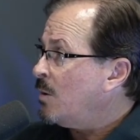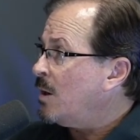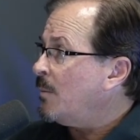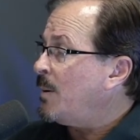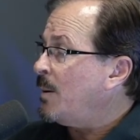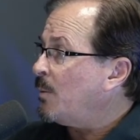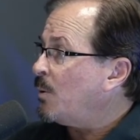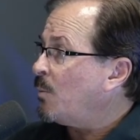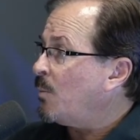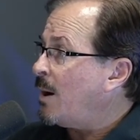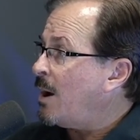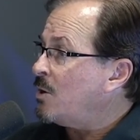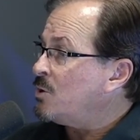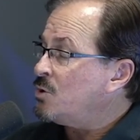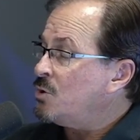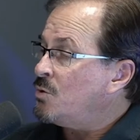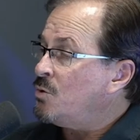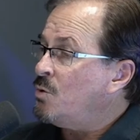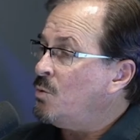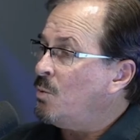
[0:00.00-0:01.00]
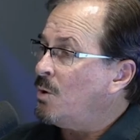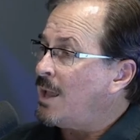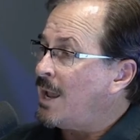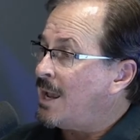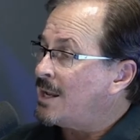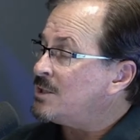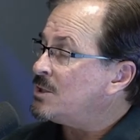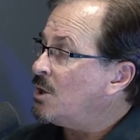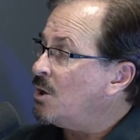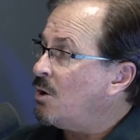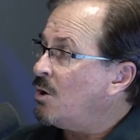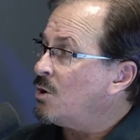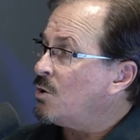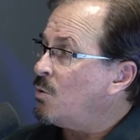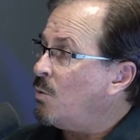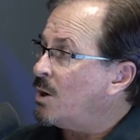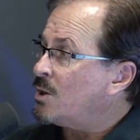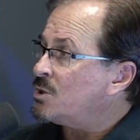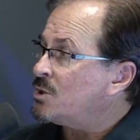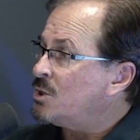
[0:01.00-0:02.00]
when you have people around you who will ask the
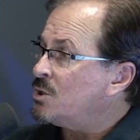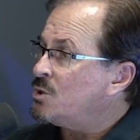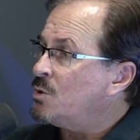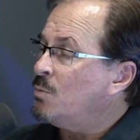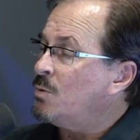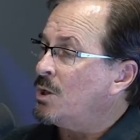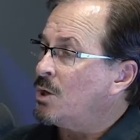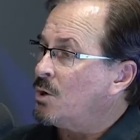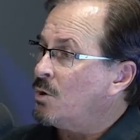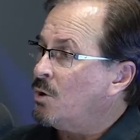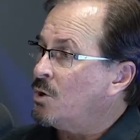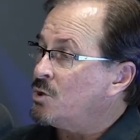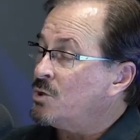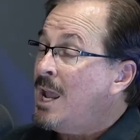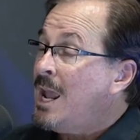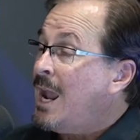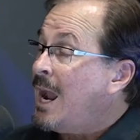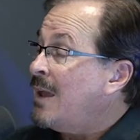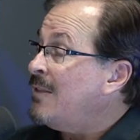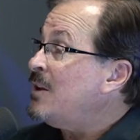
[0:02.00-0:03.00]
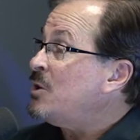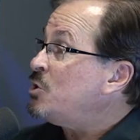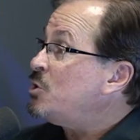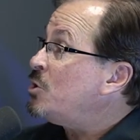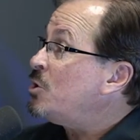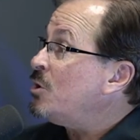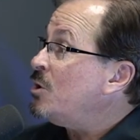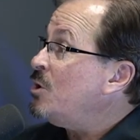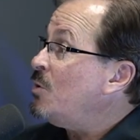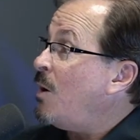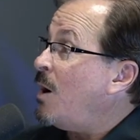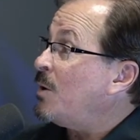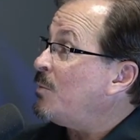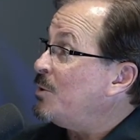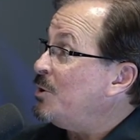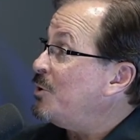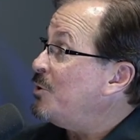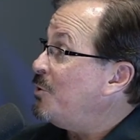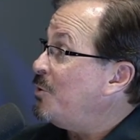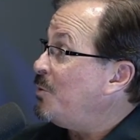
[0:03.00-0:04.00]
hard questions, who will right. encourage you, and then cheer you on
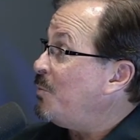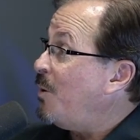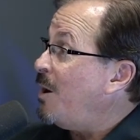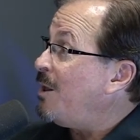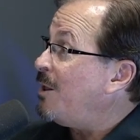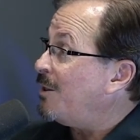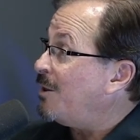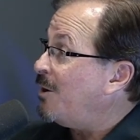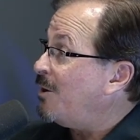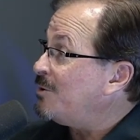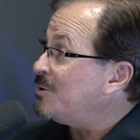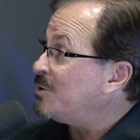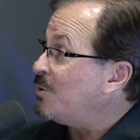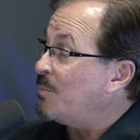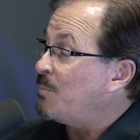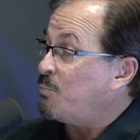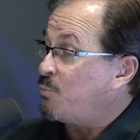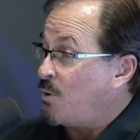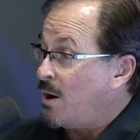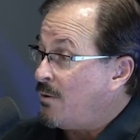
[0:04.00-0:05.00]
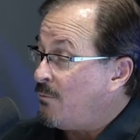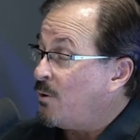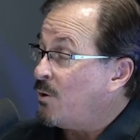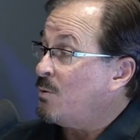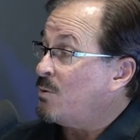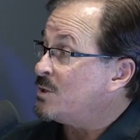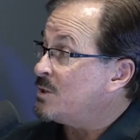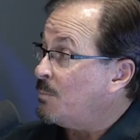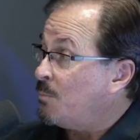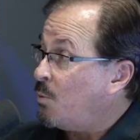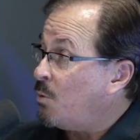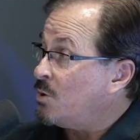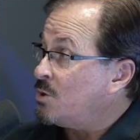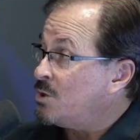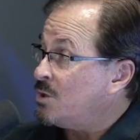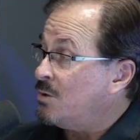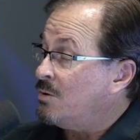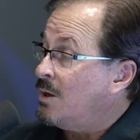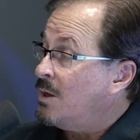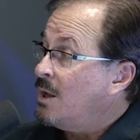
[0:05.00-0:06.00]
when you're doing well, also, mm-hmm. and pray for you and
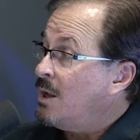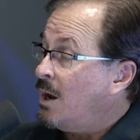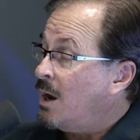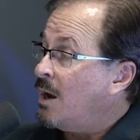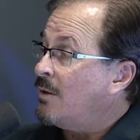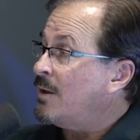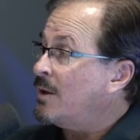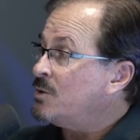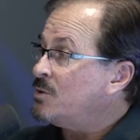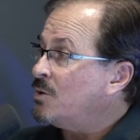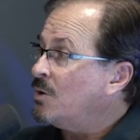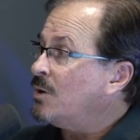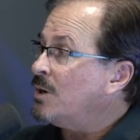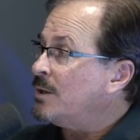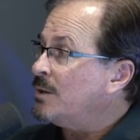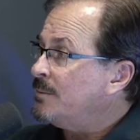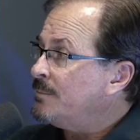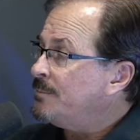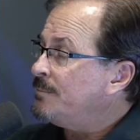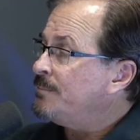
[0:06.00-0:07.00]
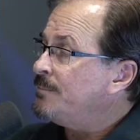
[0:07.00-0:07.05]
support you on that journey.